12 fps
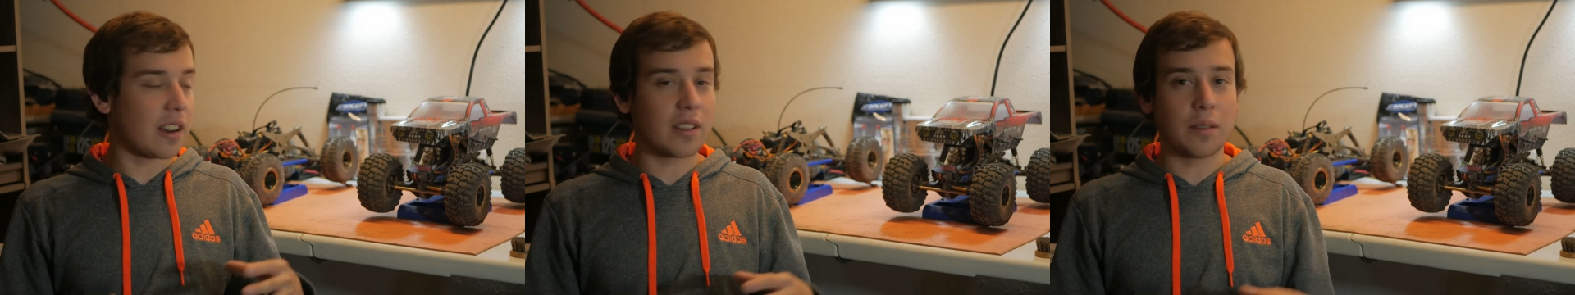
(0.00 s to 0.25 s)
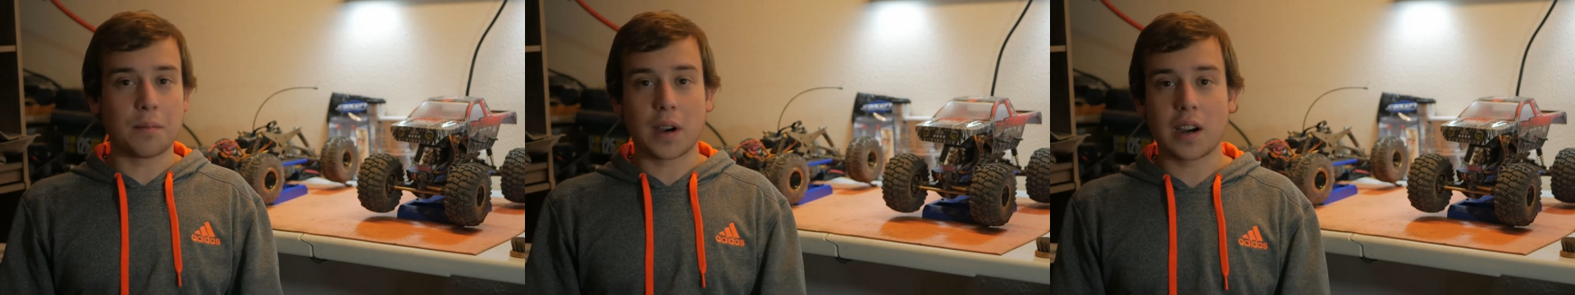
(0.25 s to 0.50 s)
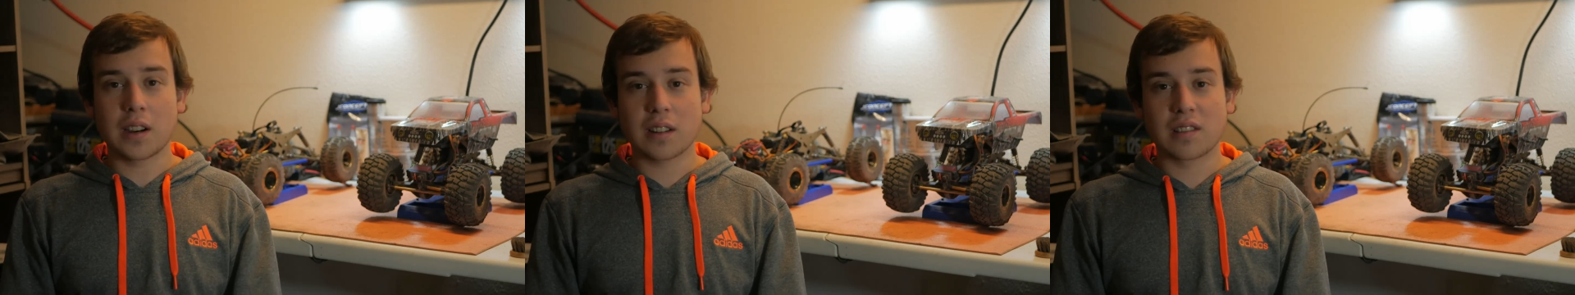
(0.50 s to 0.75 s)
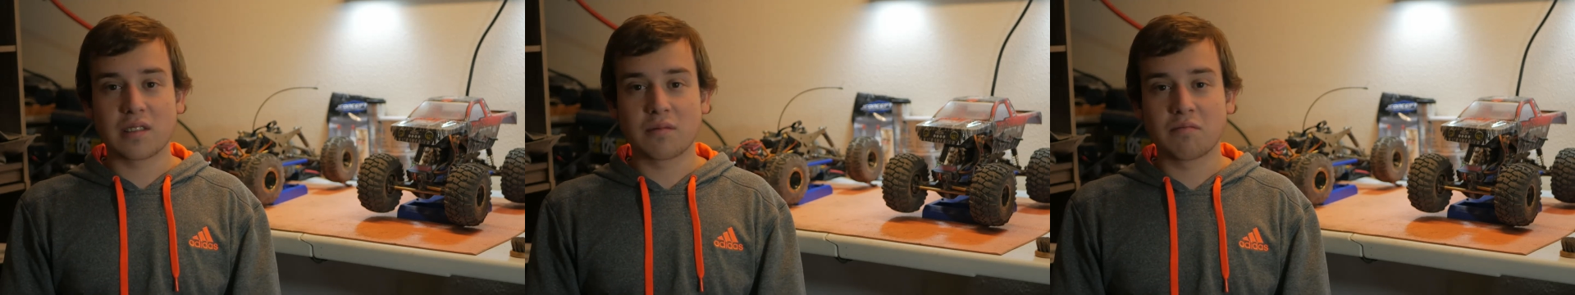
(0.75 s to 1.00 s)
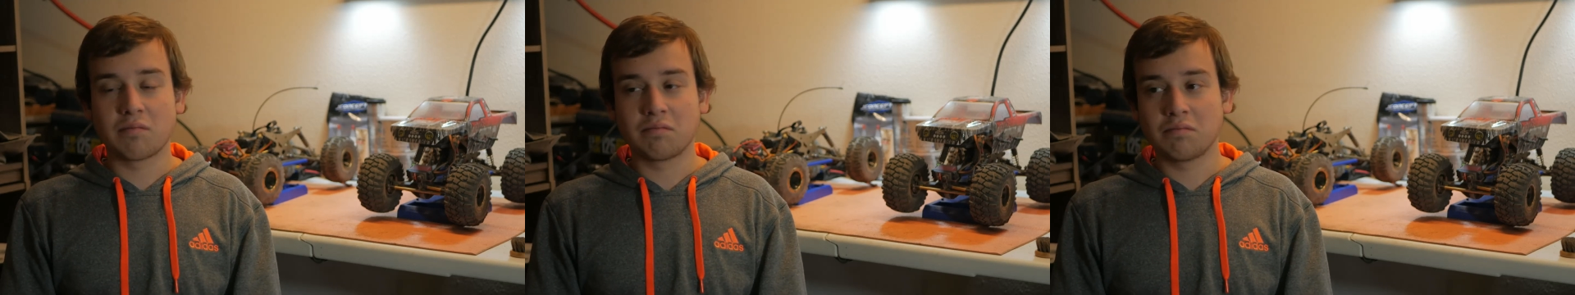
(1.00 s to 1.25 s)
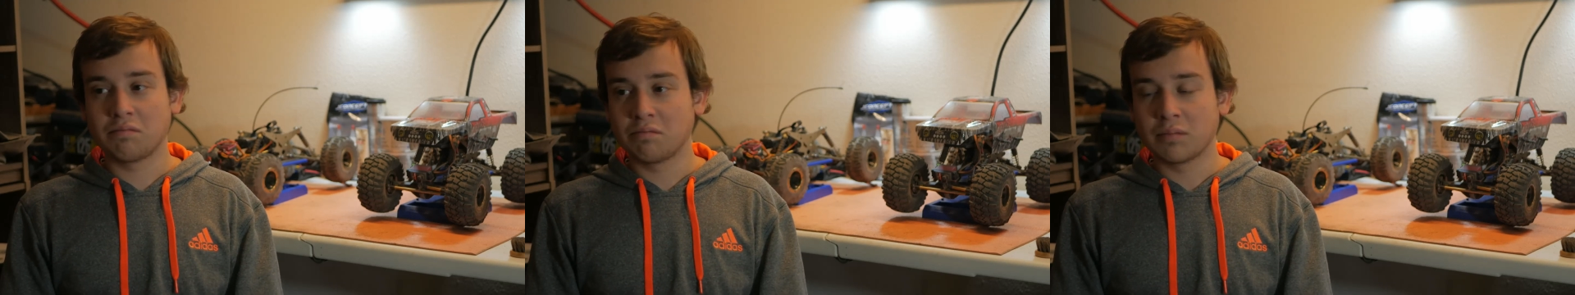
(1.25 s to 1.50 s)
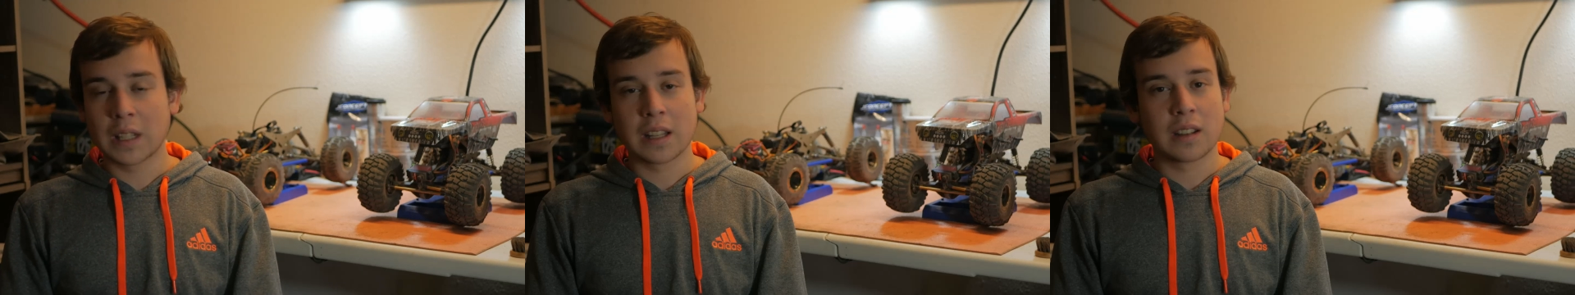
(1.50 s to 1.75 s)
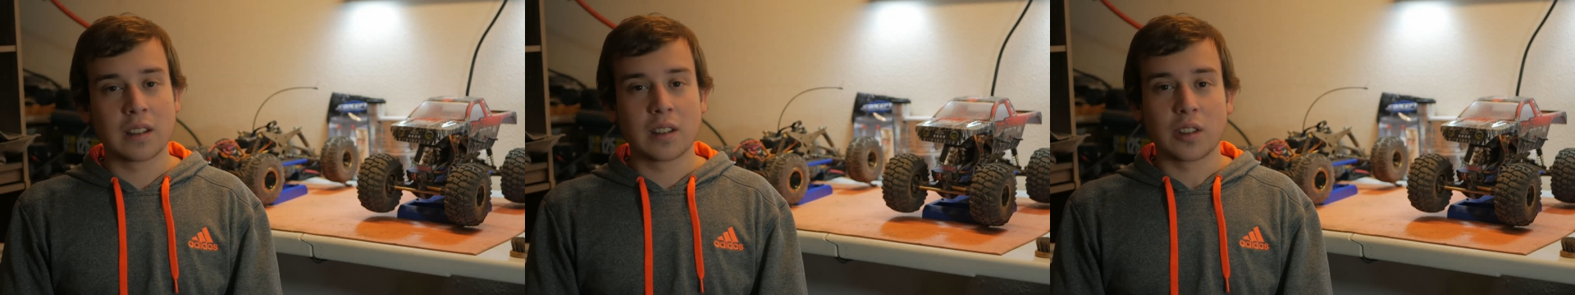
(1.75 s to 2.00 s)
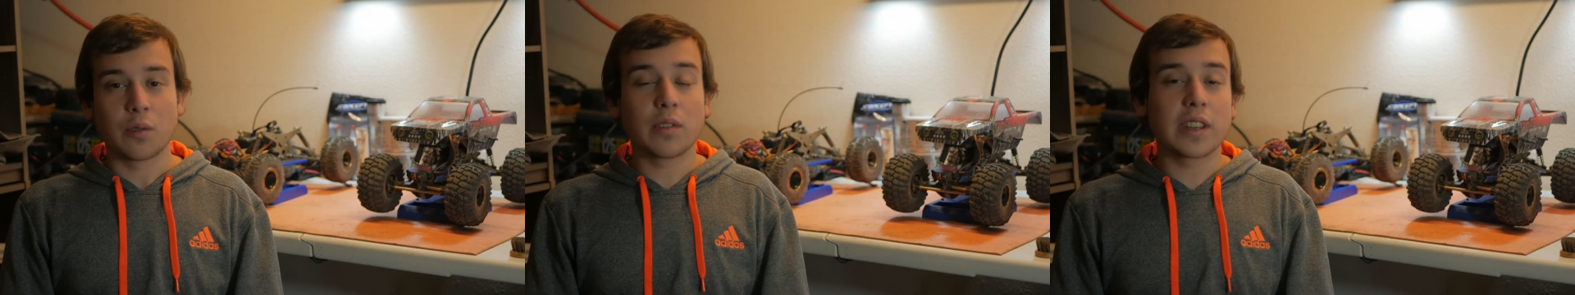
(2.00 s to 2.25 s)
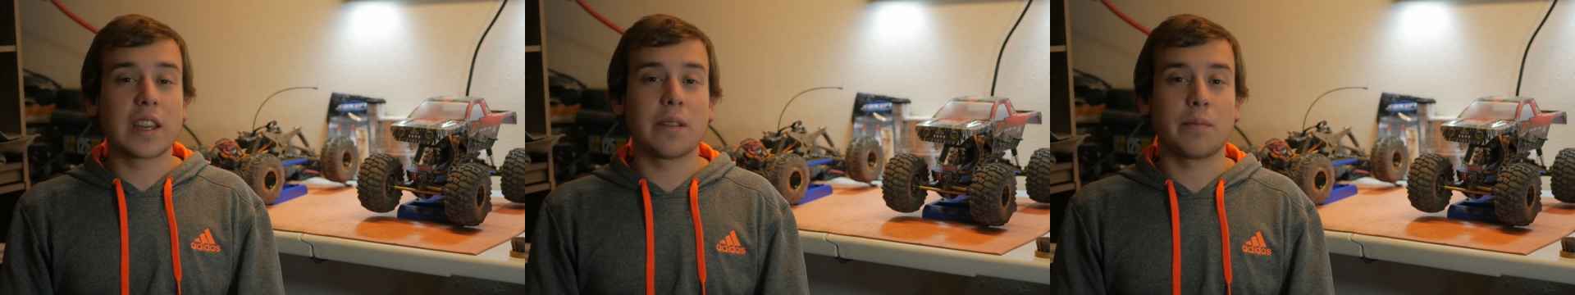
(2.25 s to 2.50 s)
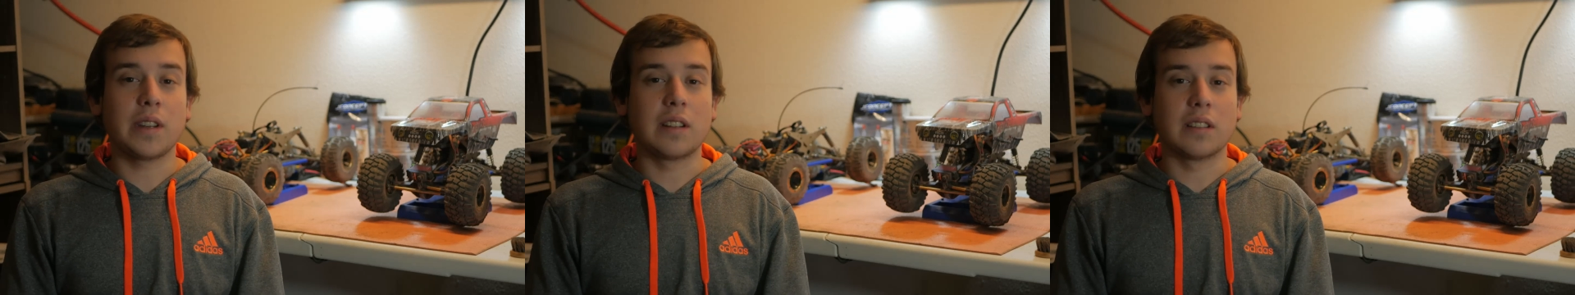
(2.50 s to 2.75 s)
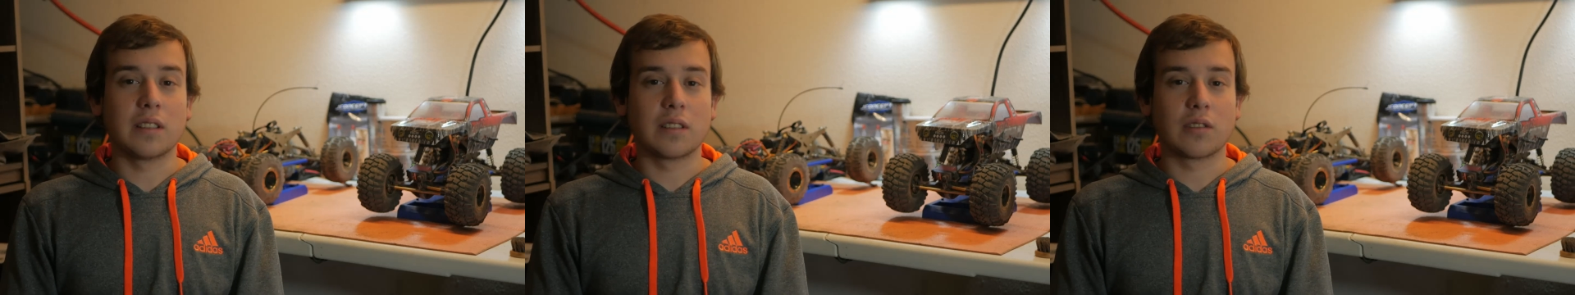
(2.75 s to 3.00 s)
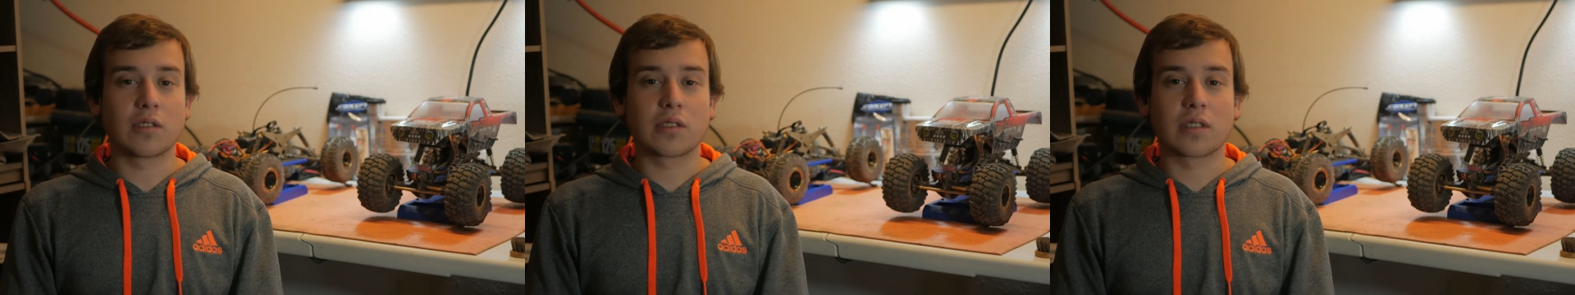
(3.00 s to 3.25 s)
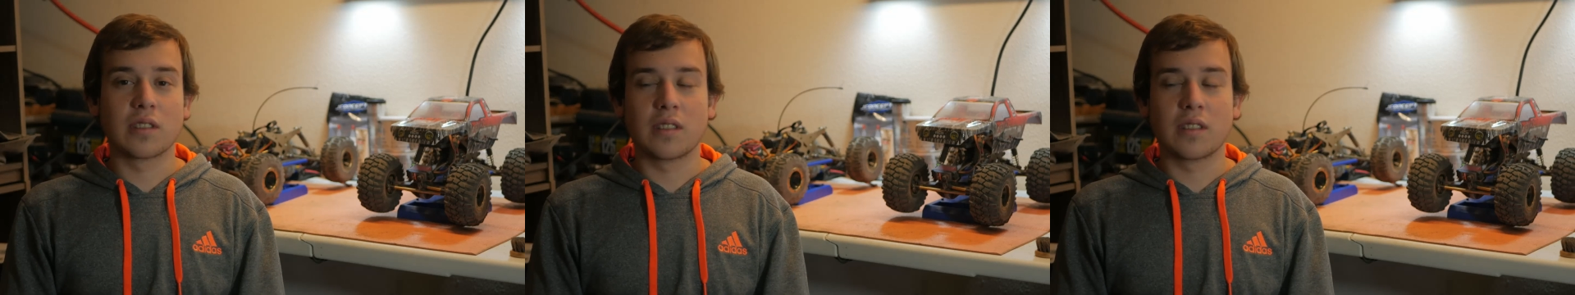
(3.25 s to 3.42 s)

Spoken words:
of the box, you really can't beat it. There's